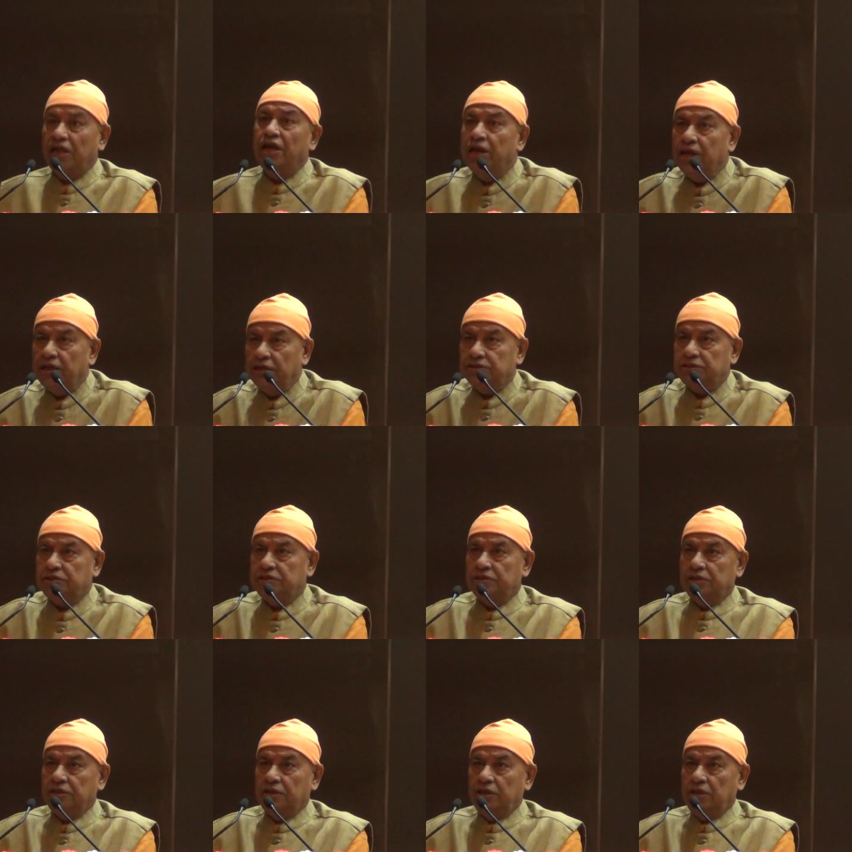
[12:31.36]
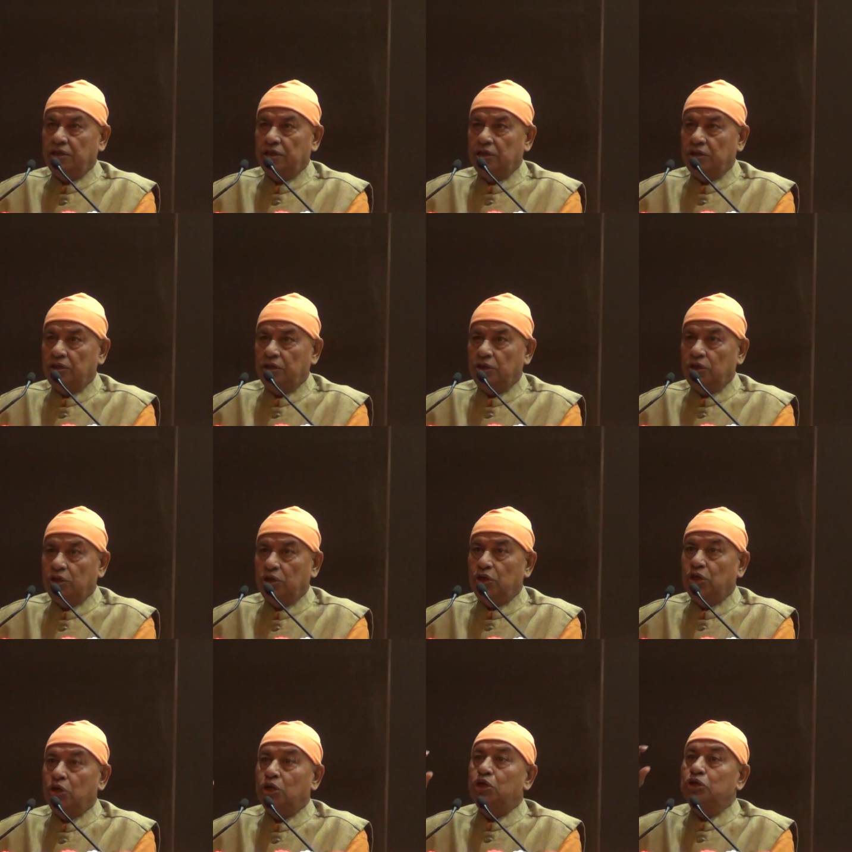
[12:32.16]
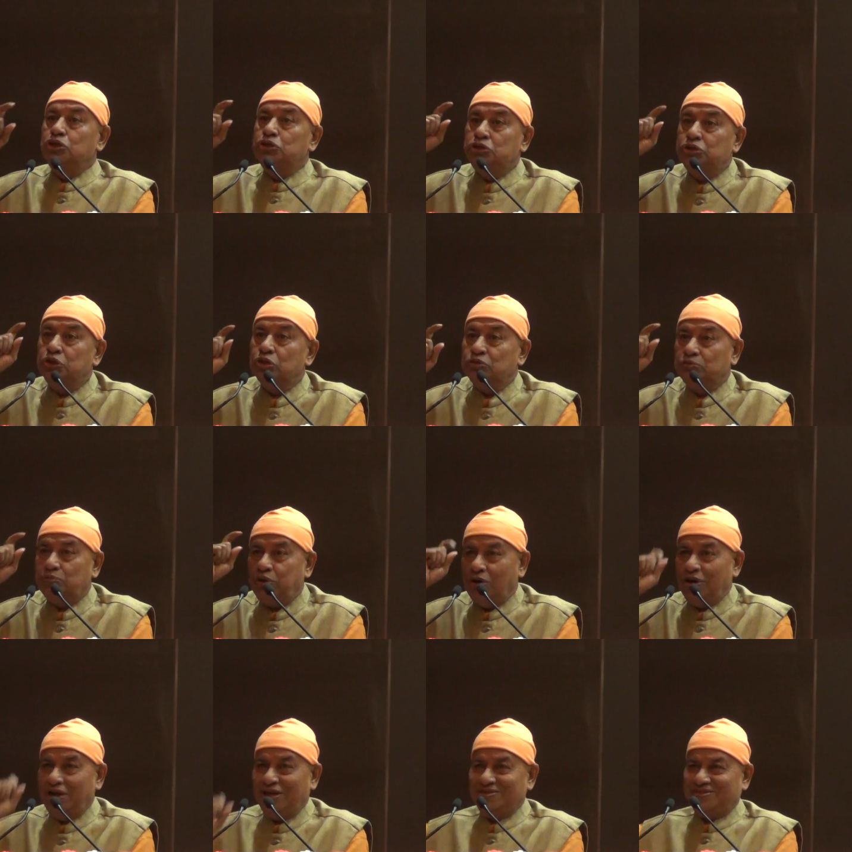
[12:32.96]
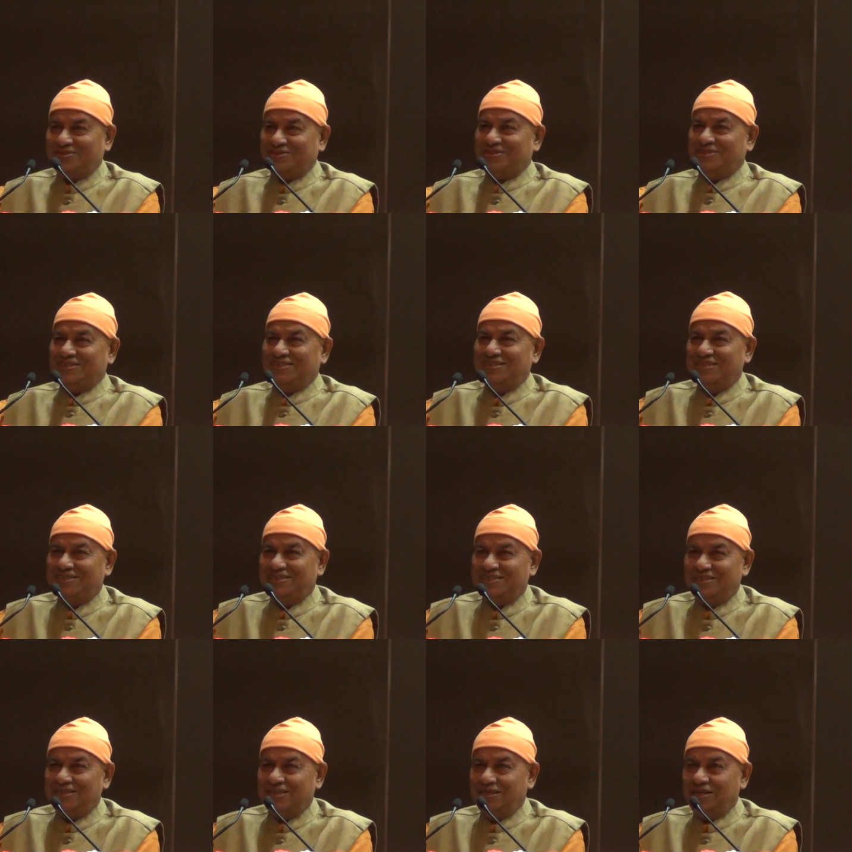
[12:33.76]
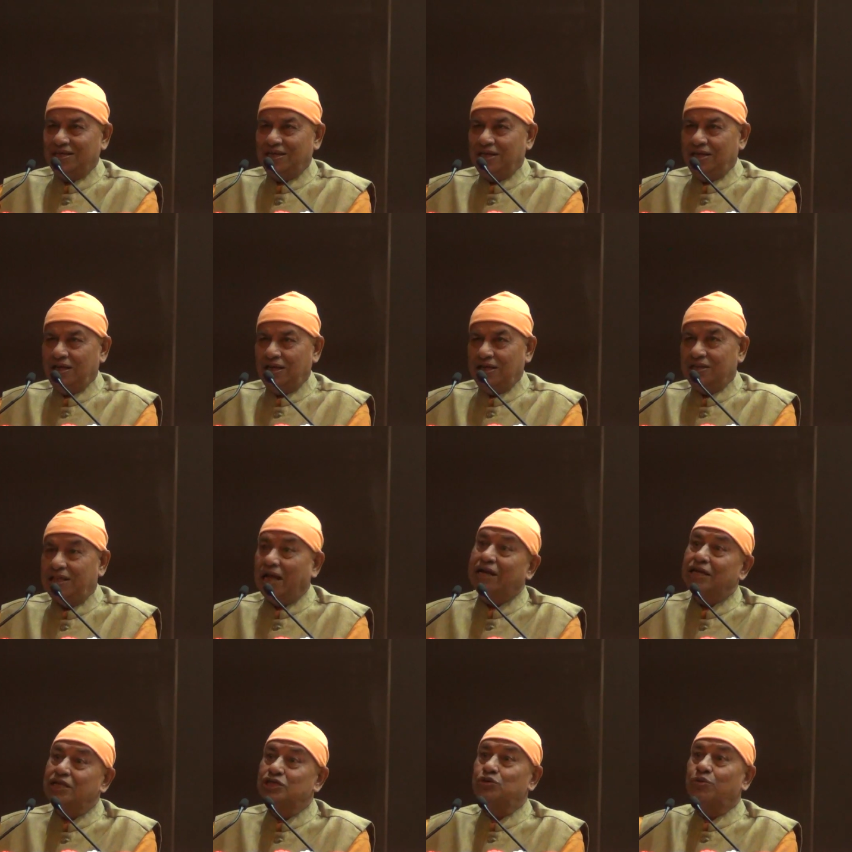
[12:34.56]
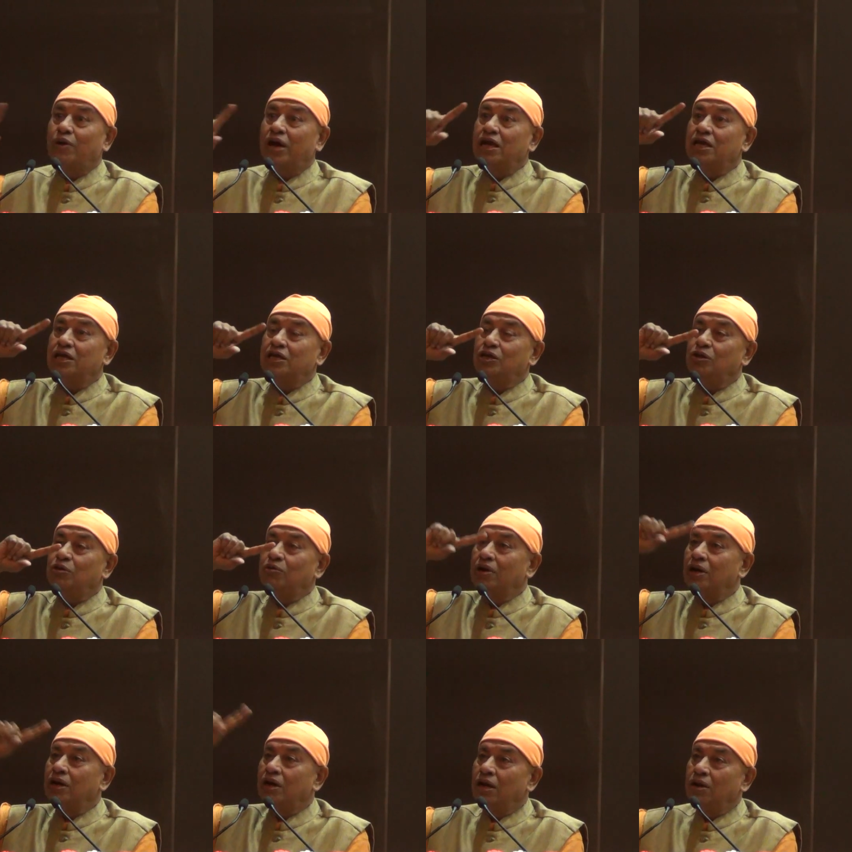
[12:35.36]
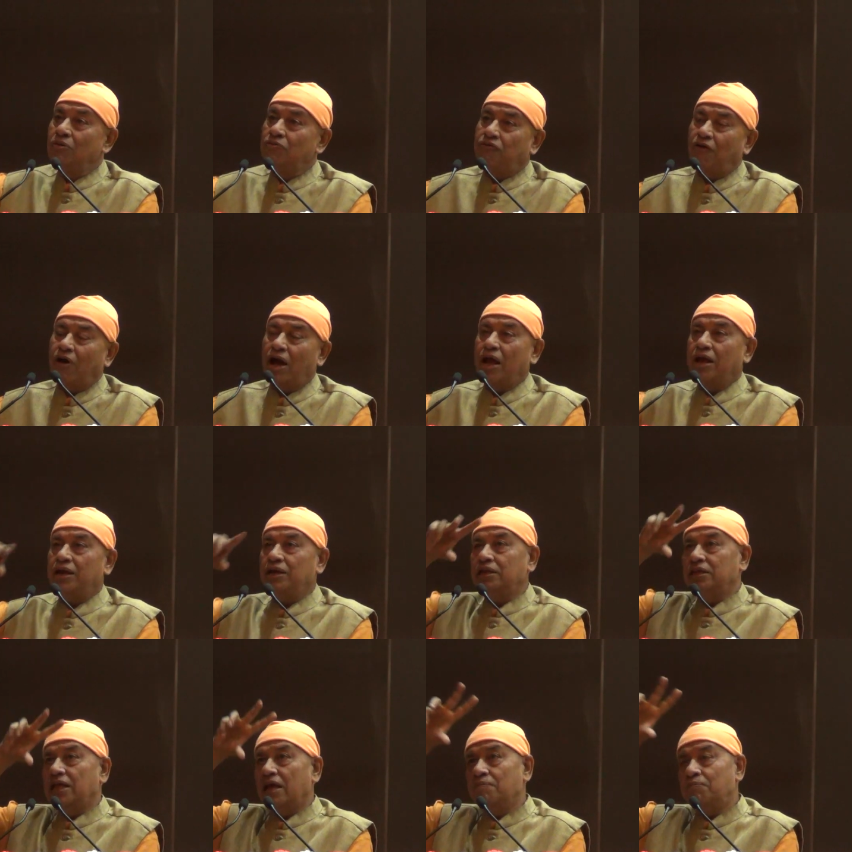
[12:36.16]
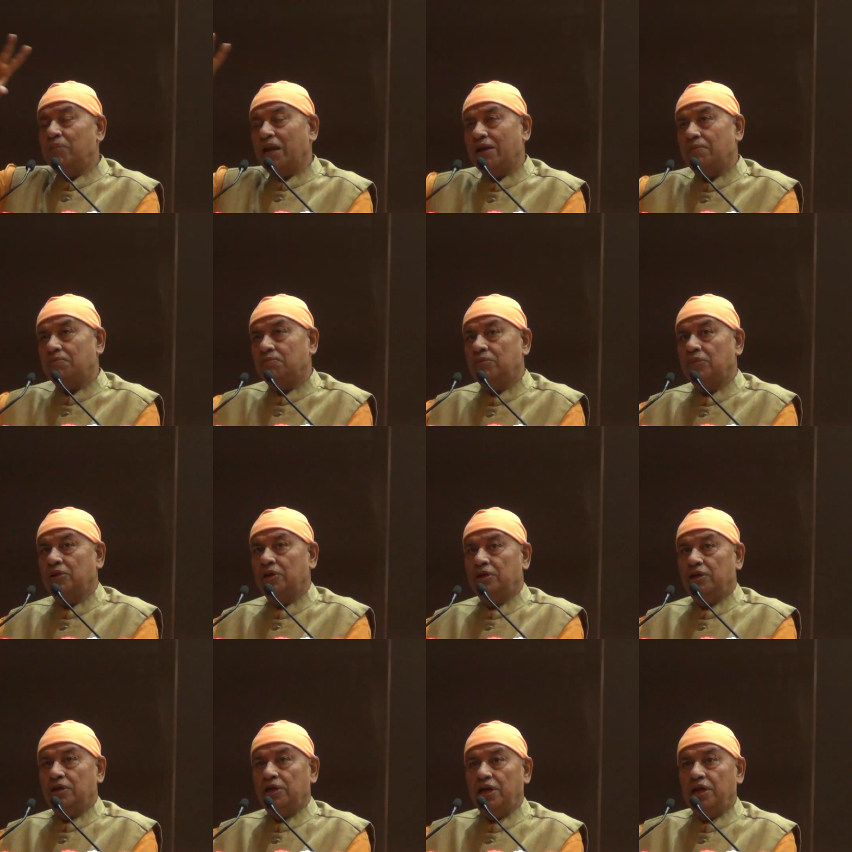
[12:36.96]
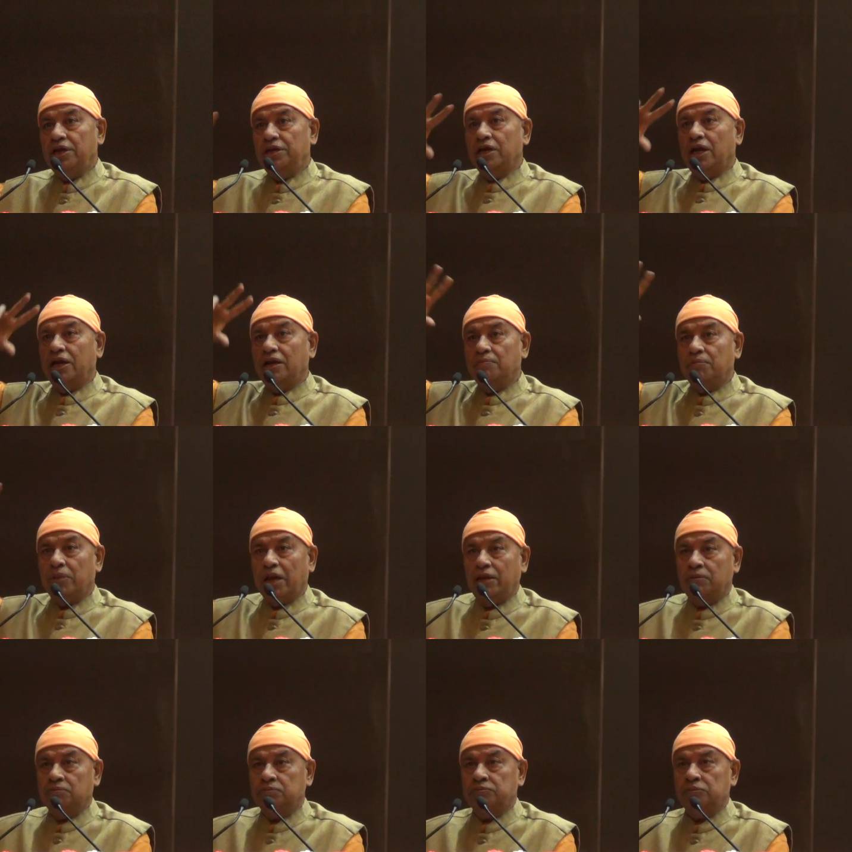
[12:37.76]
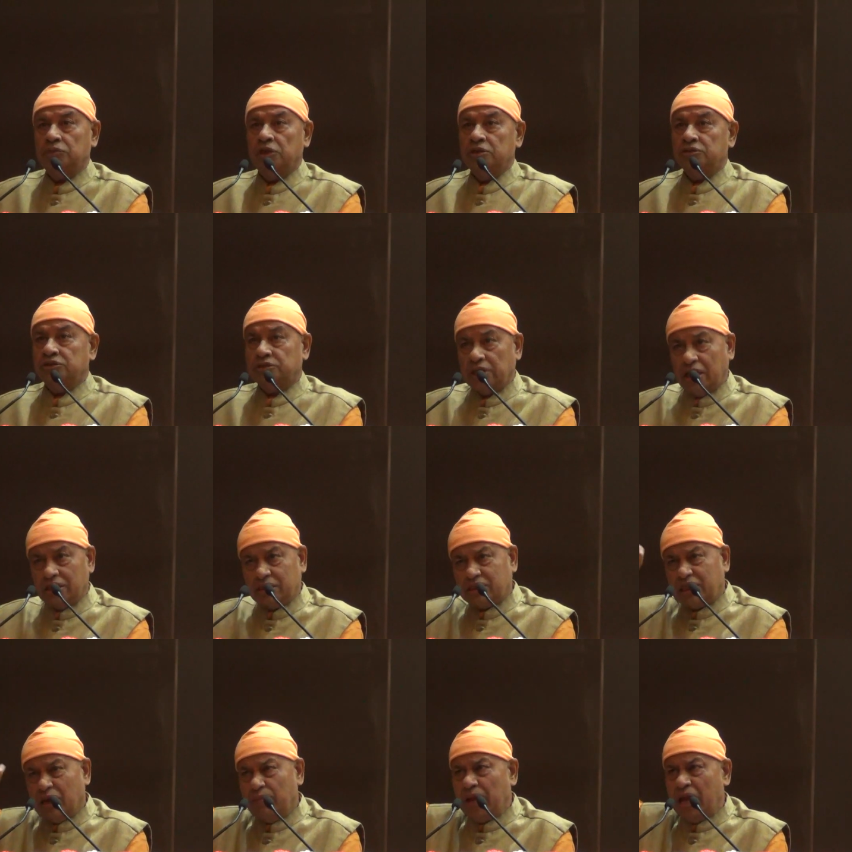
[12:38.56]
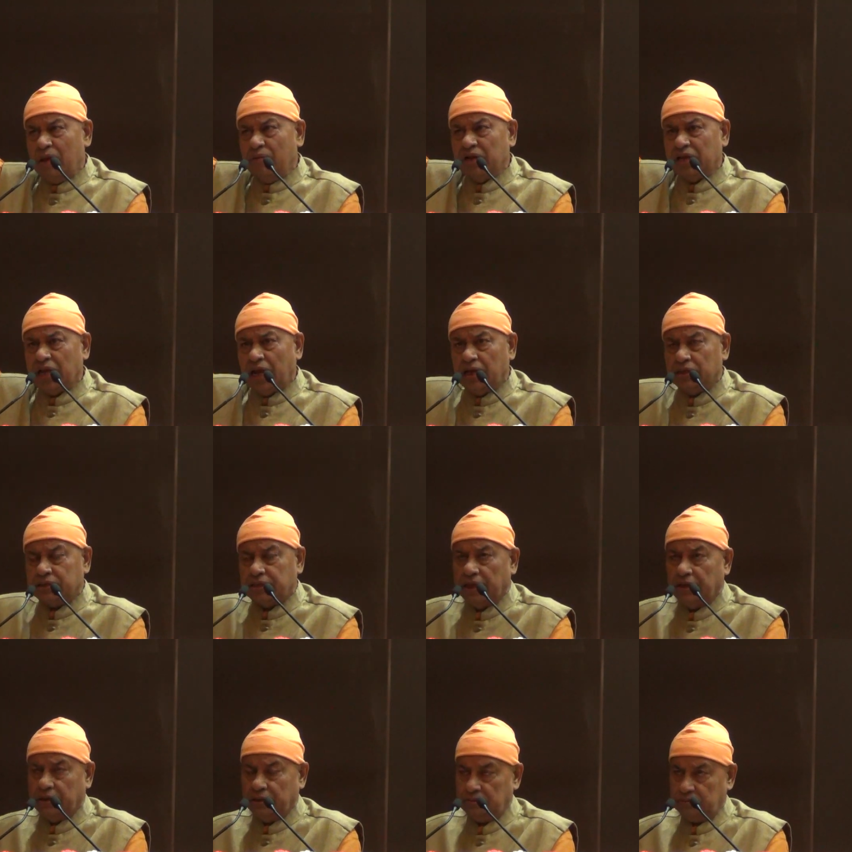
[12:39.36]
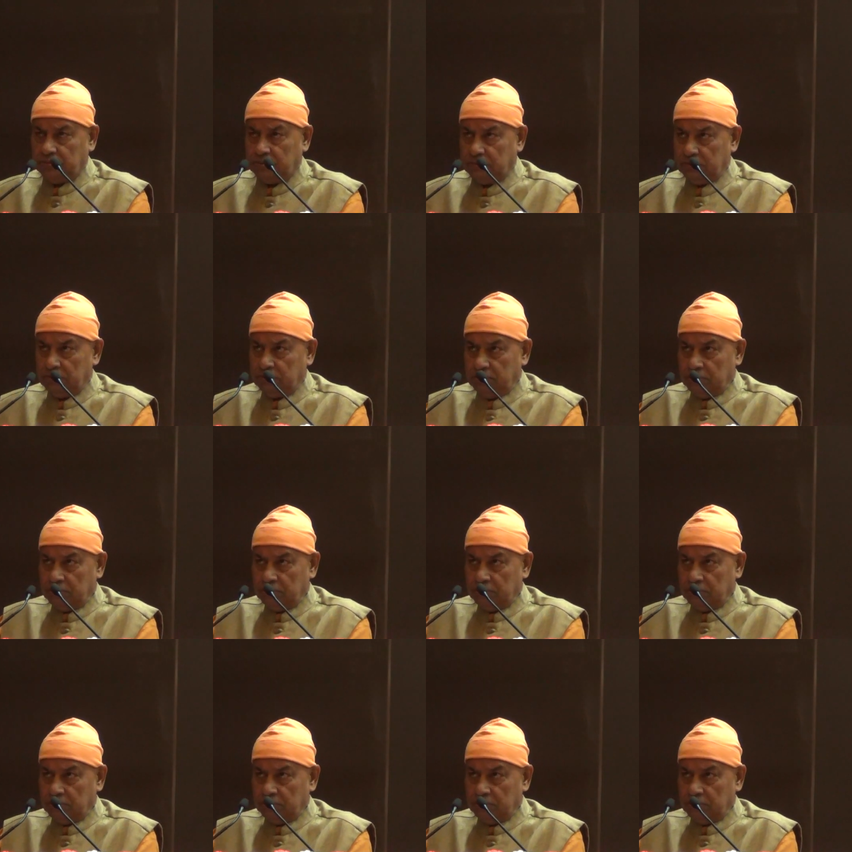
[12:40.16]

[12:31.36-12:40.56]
is truthfulness. That is why you will find in the emblem, Indian emblem, Satyameva Jayate.